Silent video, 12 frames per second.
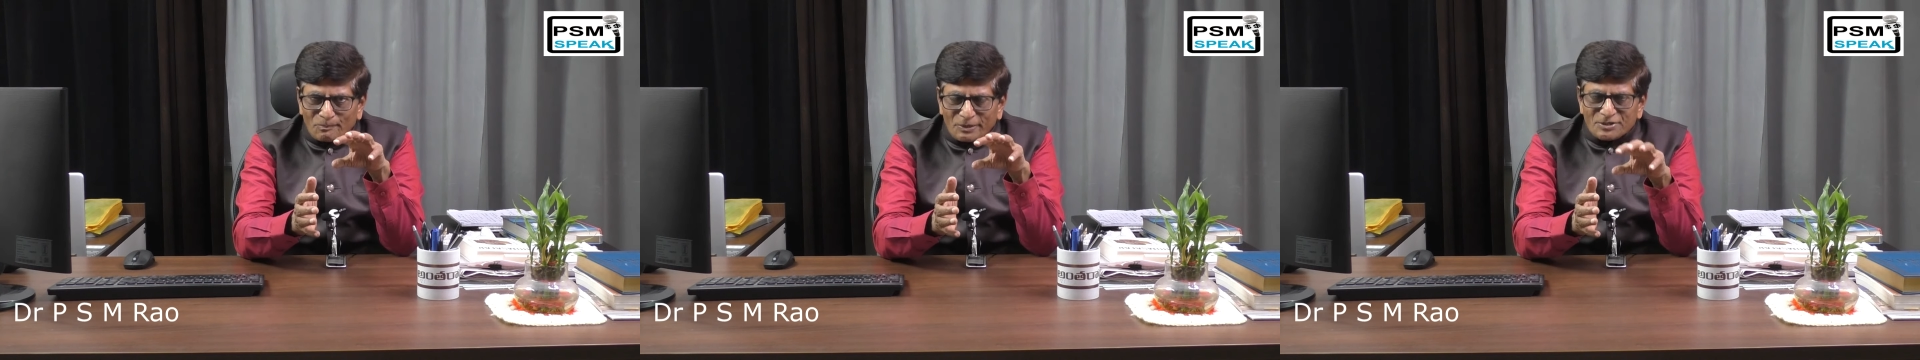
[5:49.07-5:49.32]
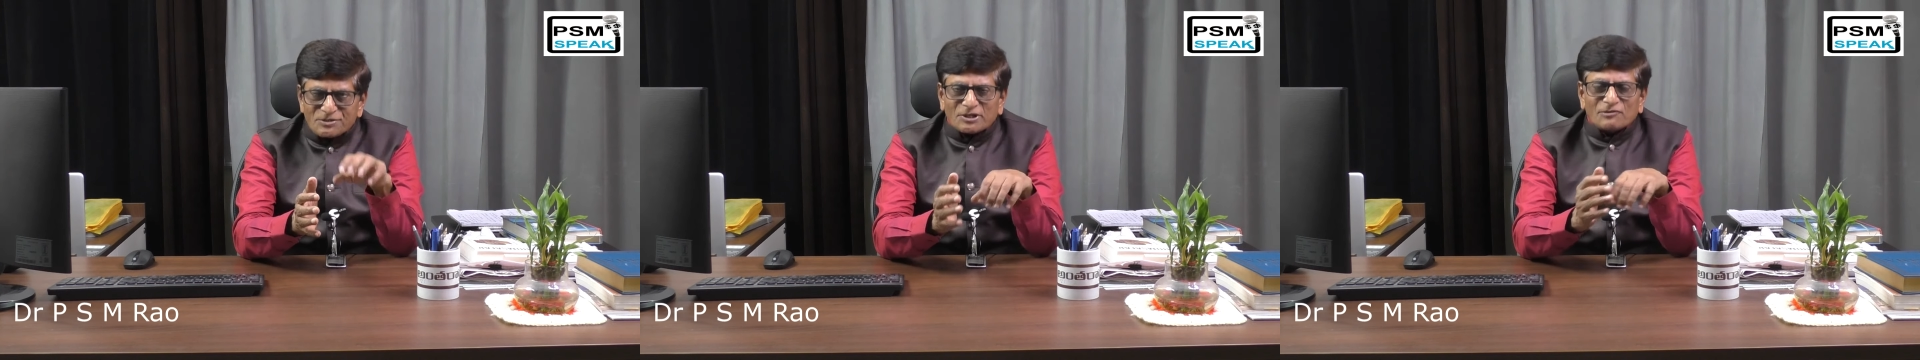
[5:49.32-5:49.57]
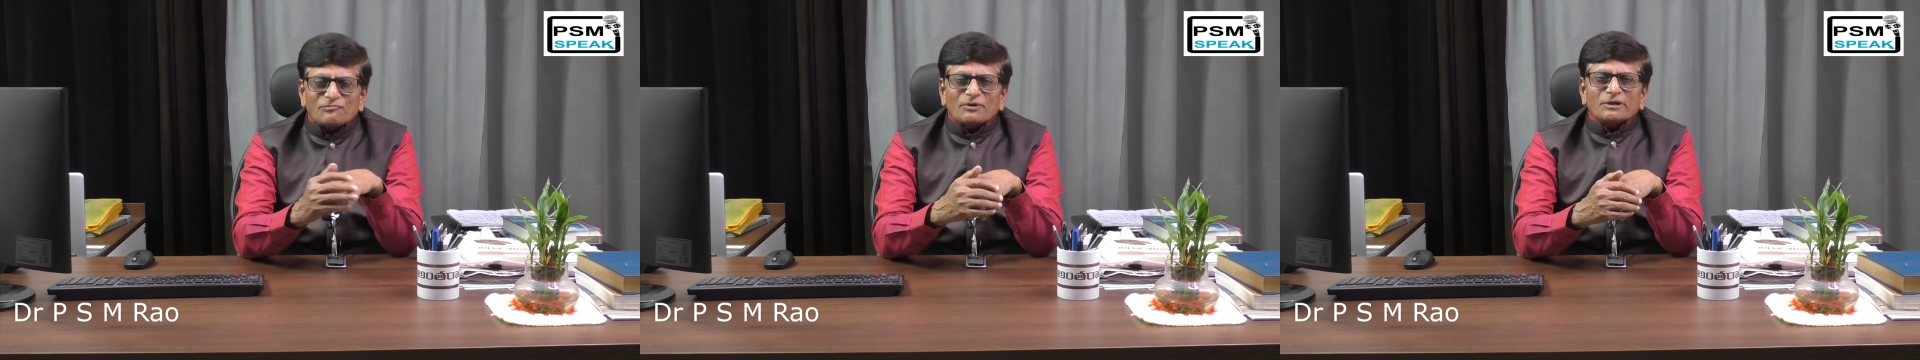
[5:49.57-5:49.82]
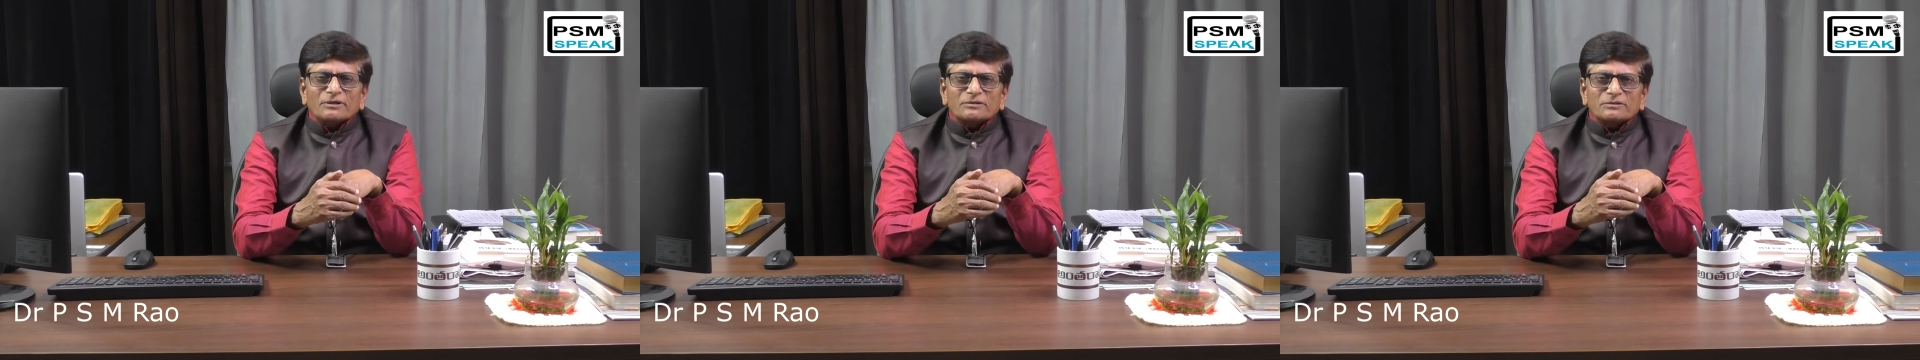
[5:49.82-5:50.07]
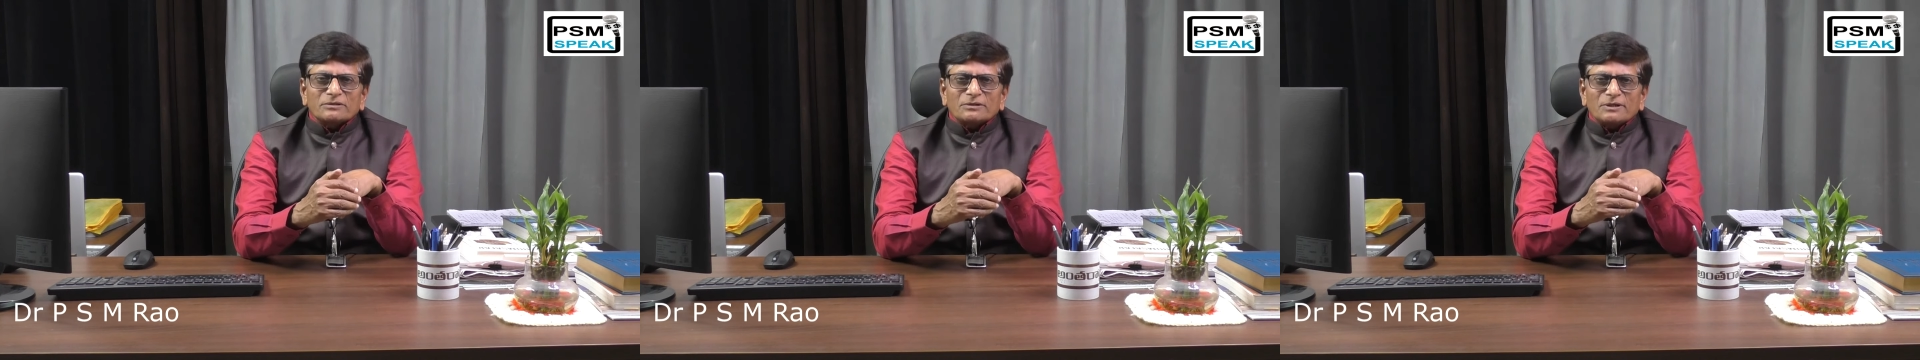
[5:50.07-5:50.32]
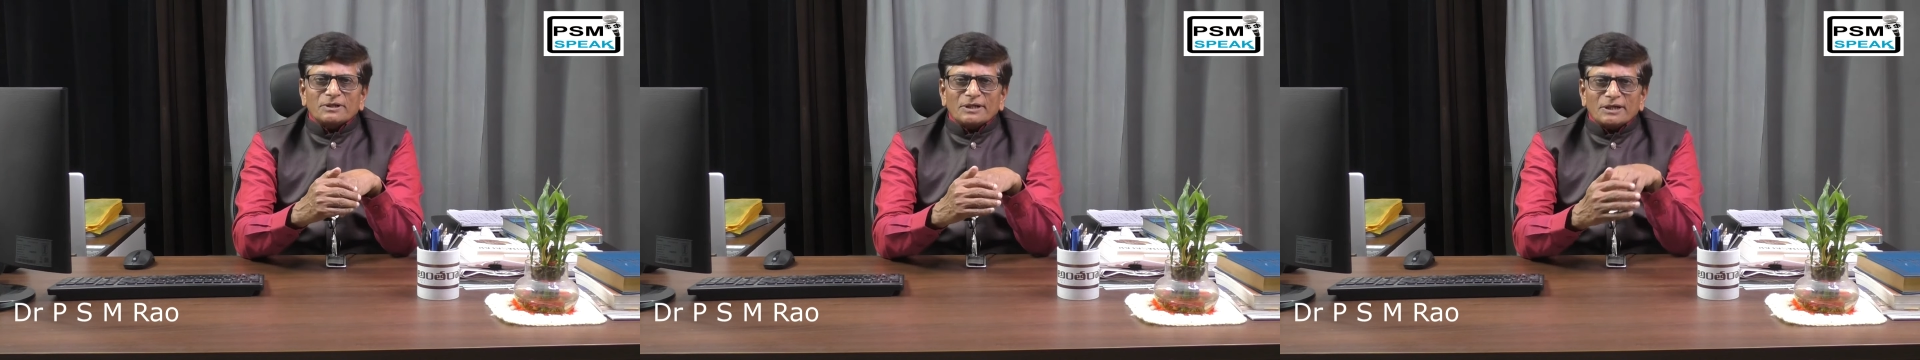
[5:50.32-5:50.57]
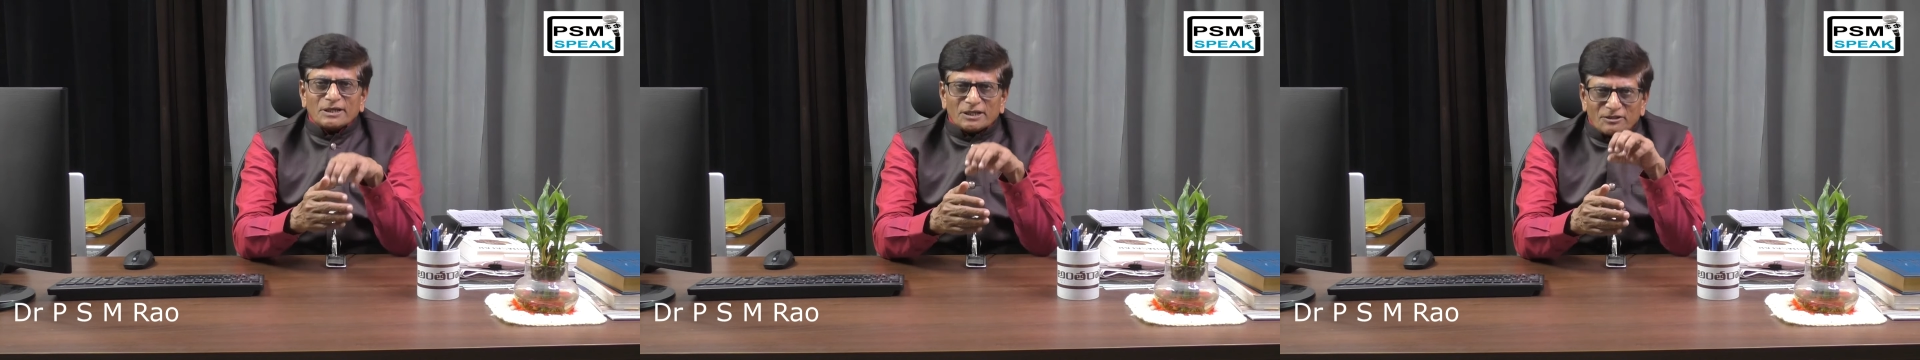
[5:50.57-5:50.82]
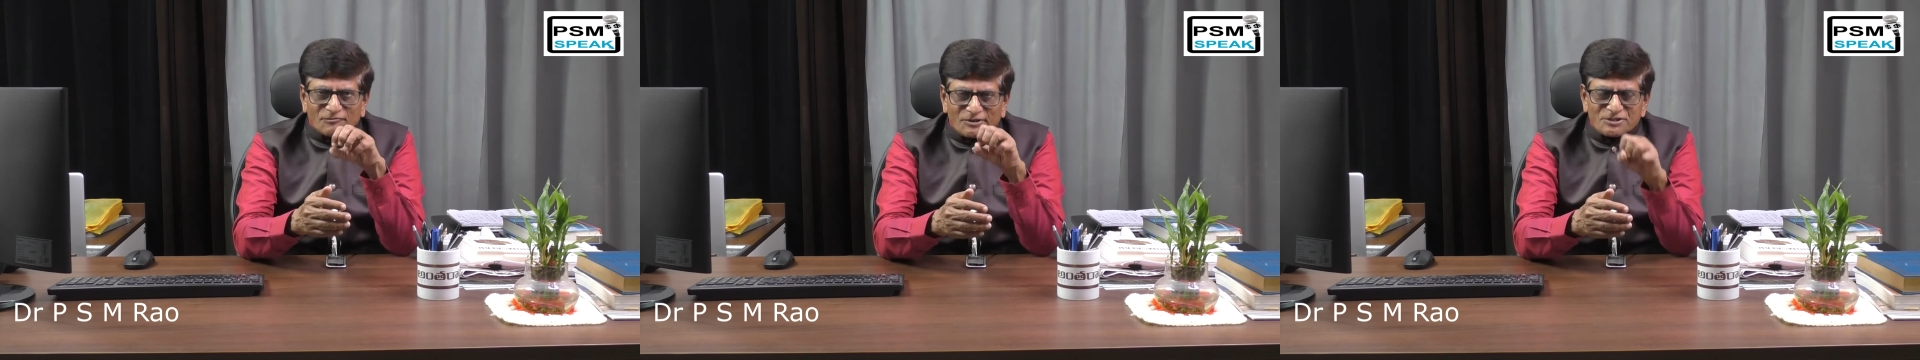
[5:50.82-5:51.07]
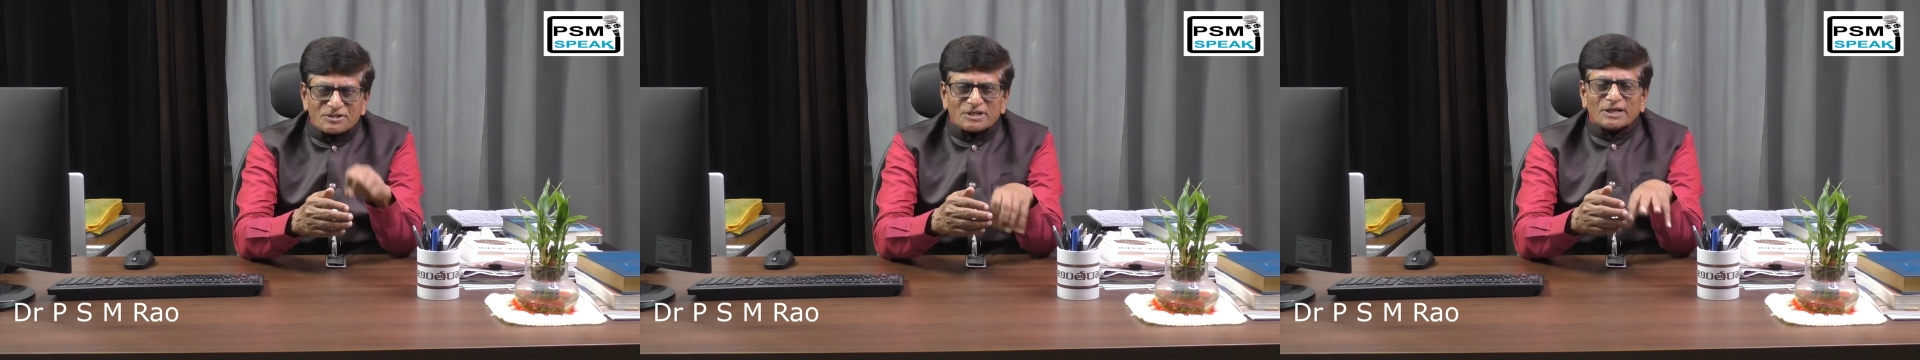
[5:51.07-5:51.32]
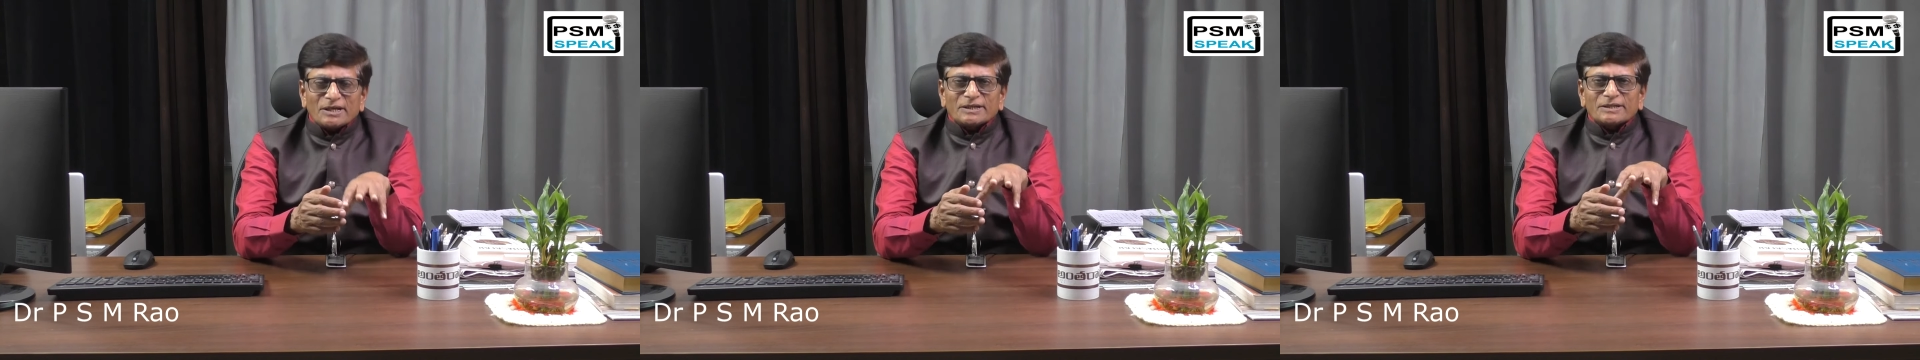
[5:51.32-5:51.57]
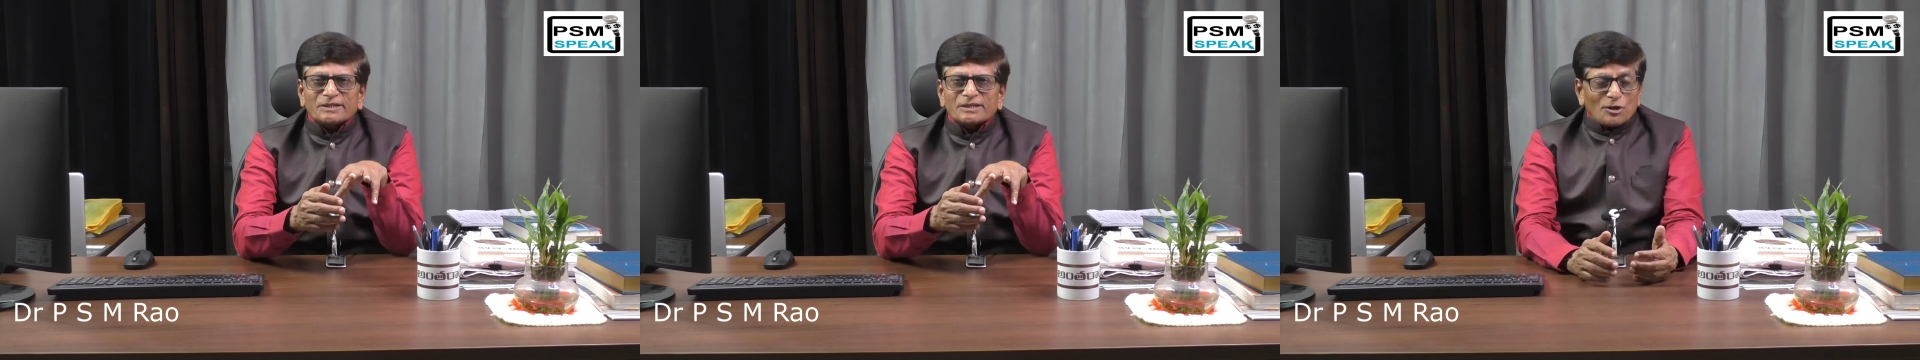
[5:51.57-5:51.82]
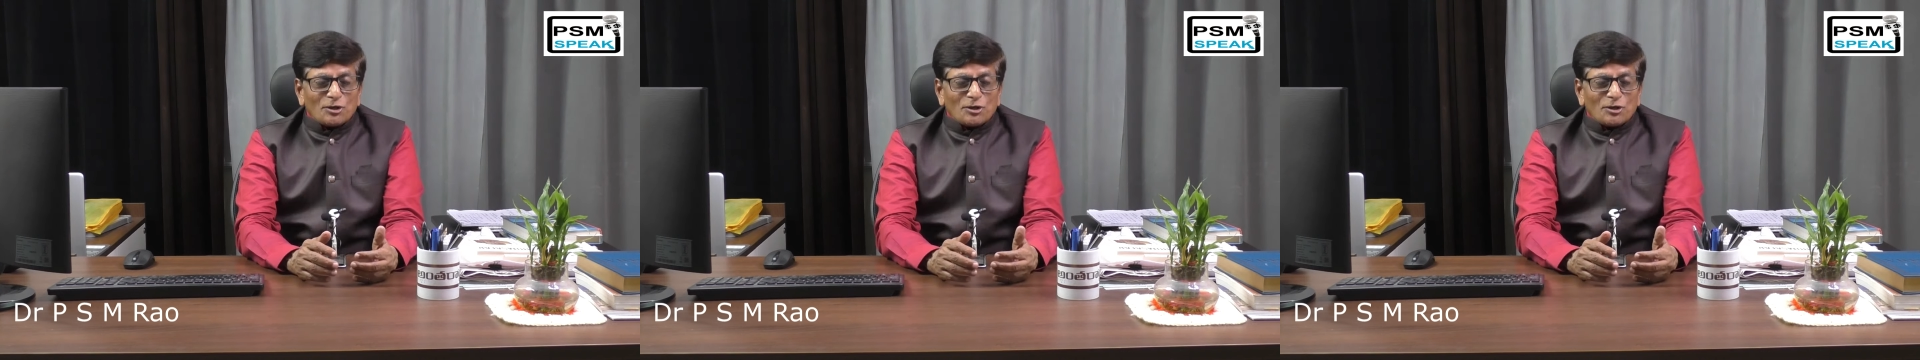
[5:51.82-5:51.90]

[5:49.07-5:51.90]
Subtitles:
pension fund, investing it.